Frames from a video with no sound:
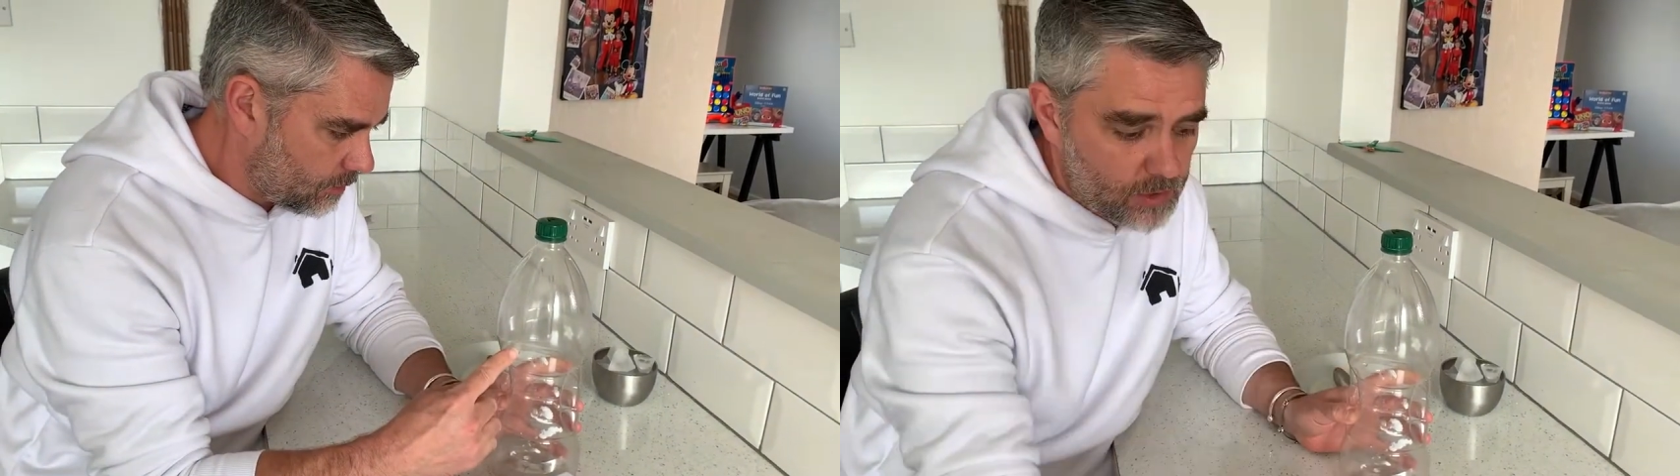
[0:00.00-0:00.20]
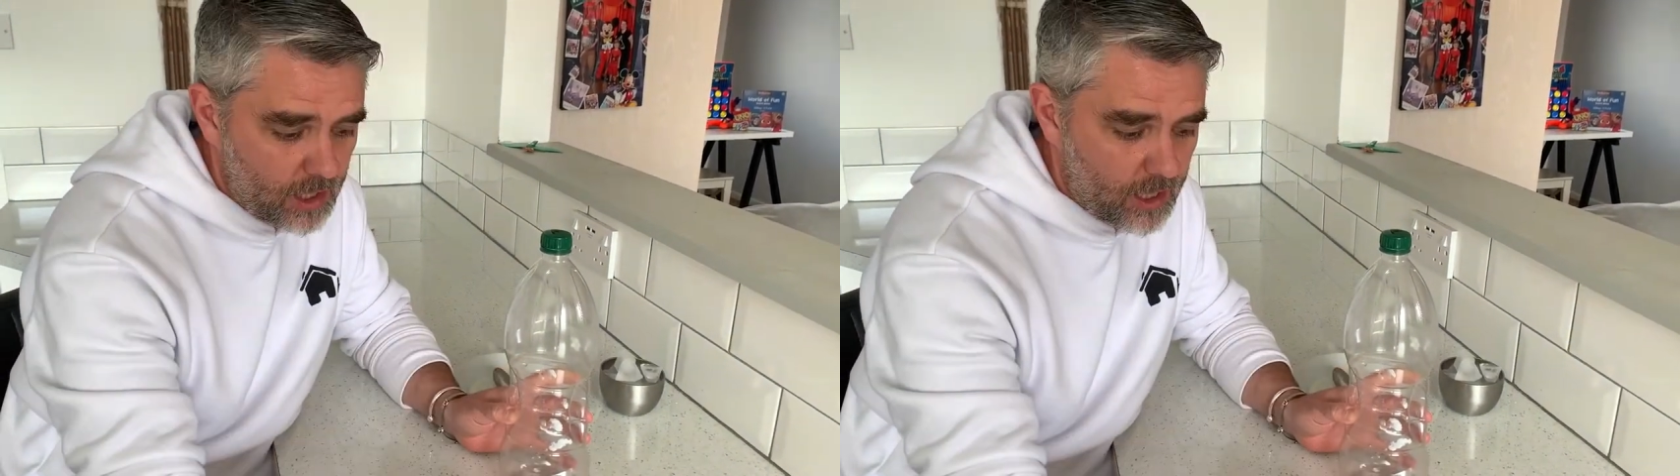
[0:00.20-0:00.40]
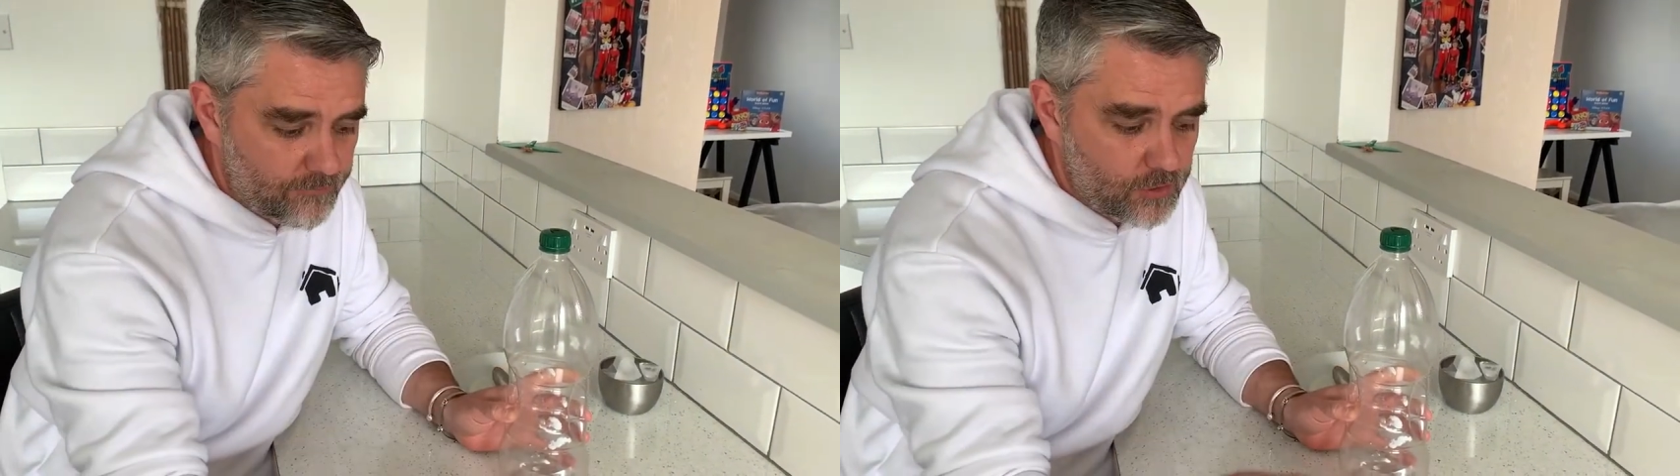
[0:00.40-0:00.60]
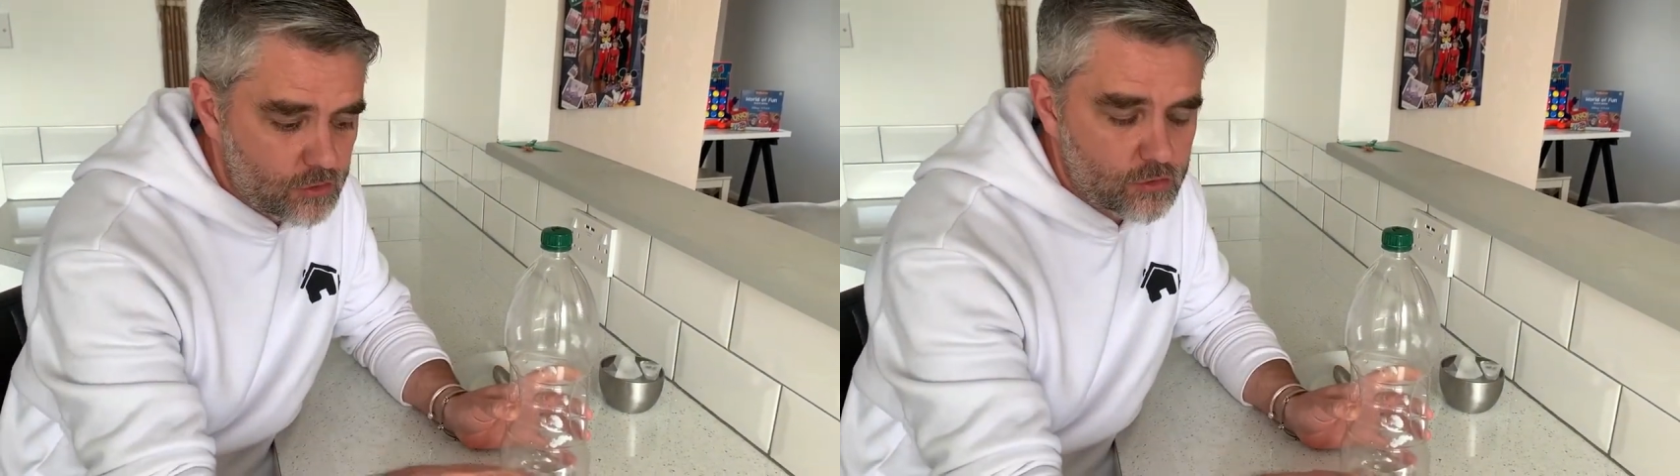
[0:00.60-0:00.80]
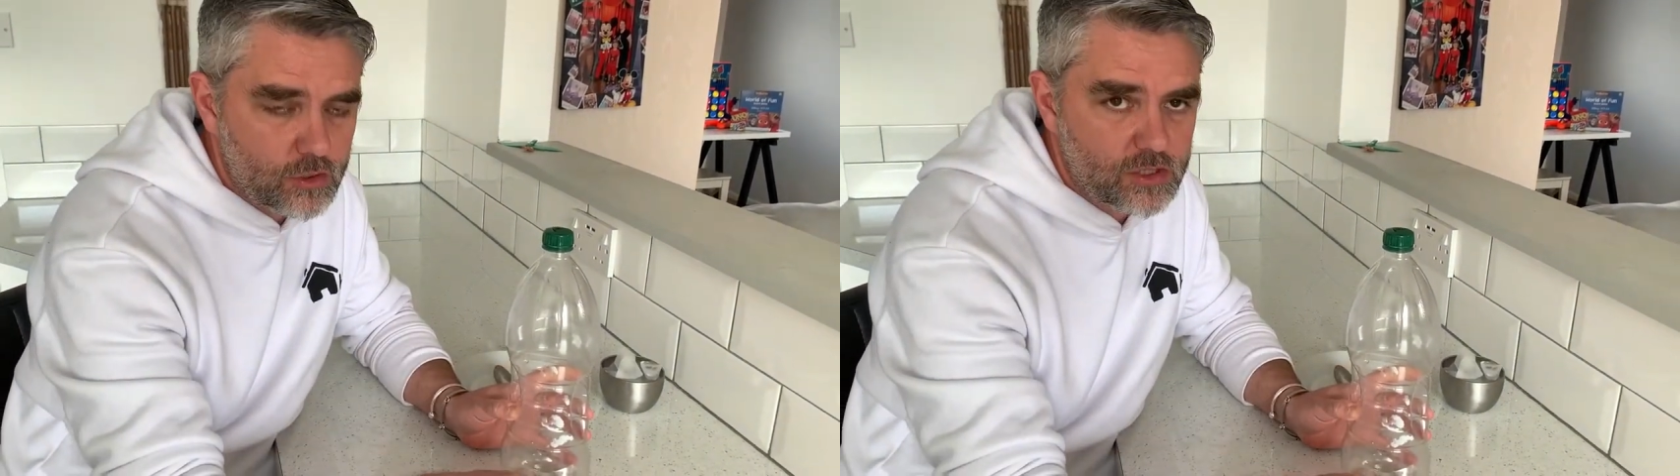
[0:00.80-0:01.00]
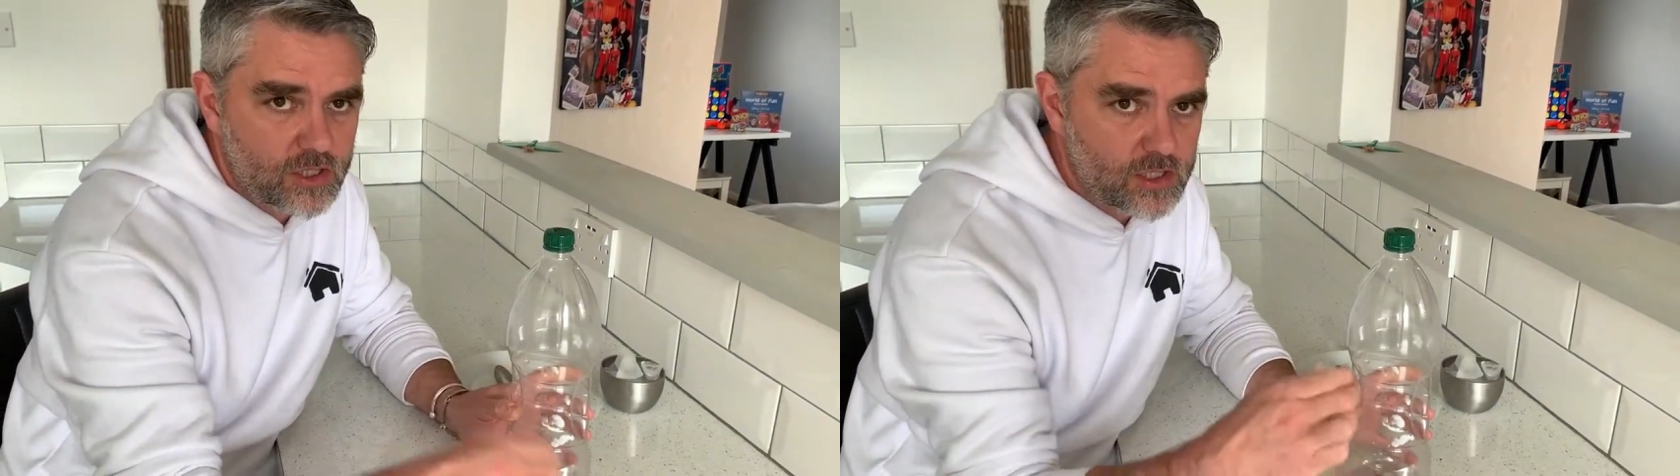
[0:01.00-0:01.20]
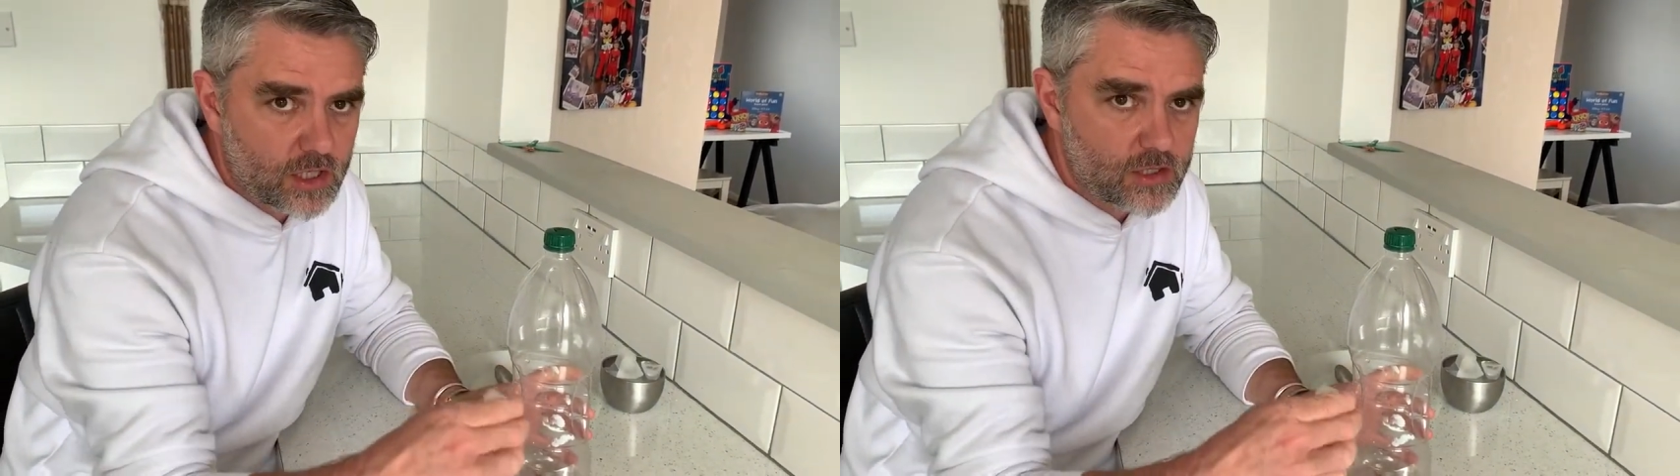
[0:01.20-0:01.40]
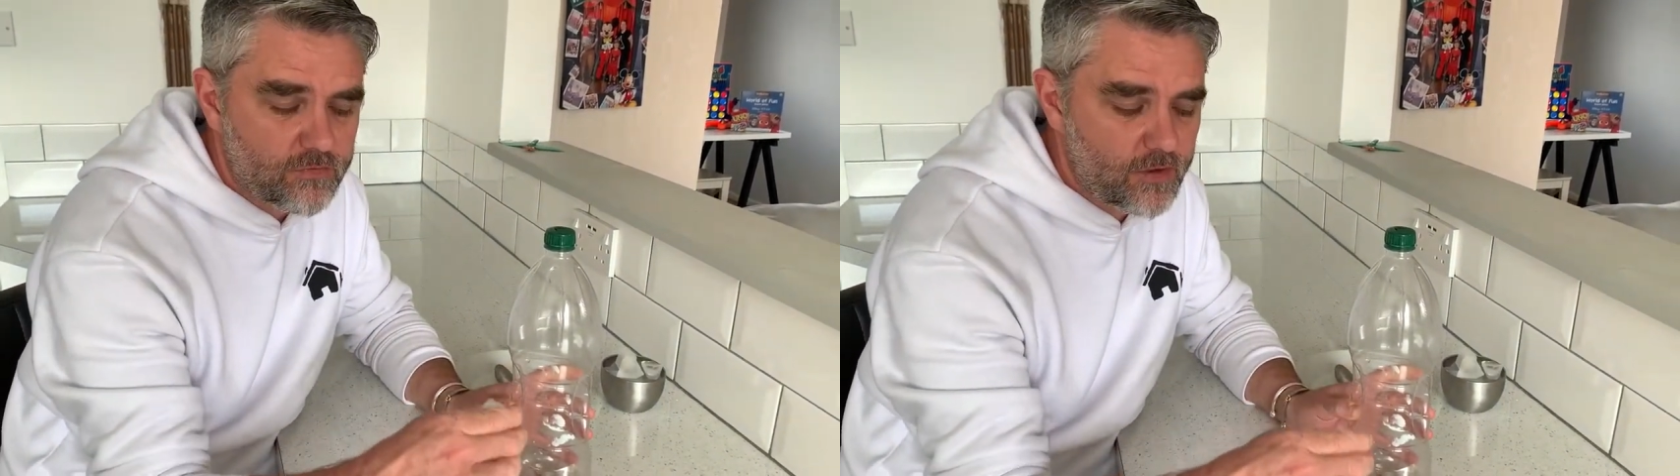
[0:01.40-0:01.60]
I'm going to have to crush this
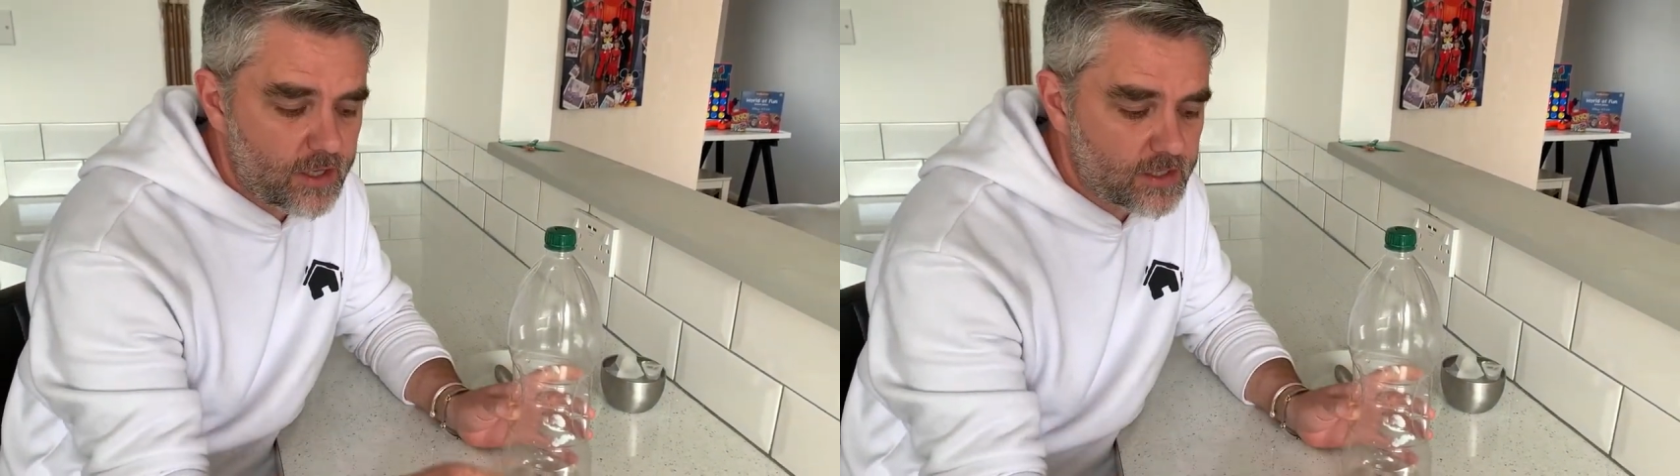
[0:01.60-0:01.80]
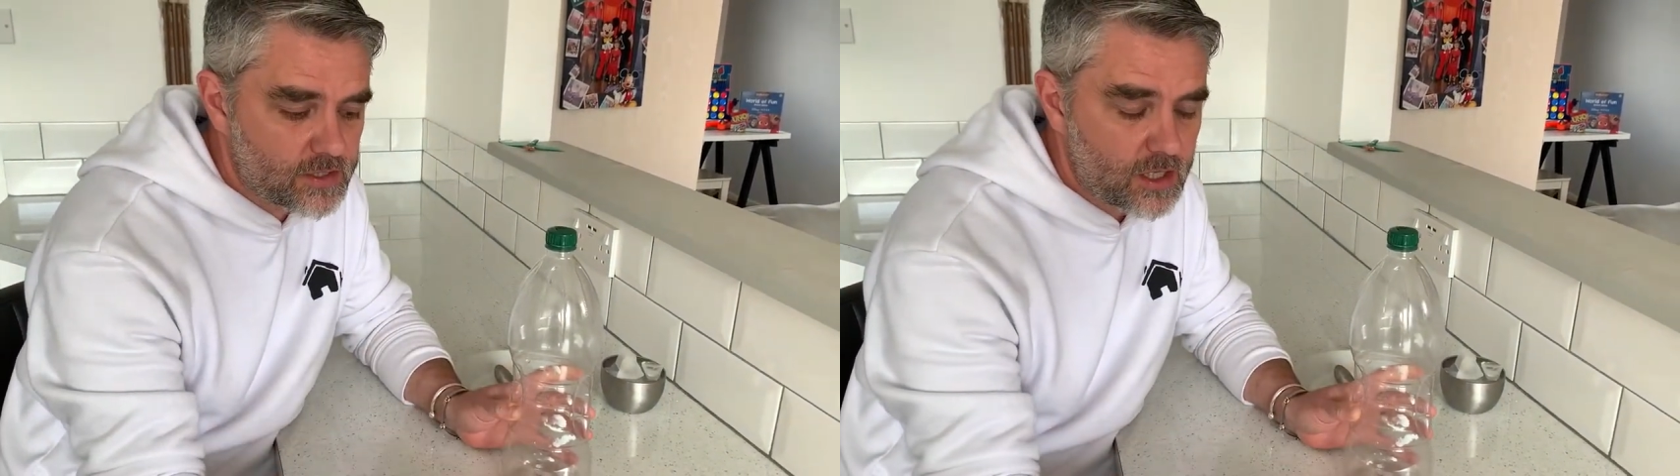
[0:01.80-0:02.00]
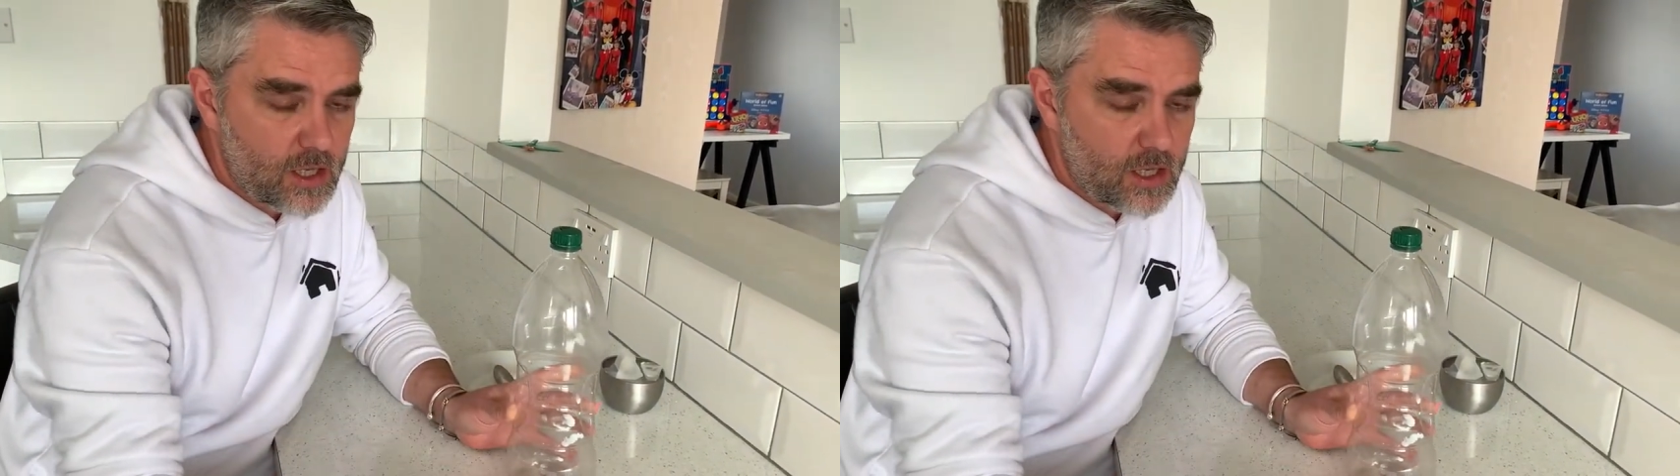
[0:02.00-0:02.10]
ice first,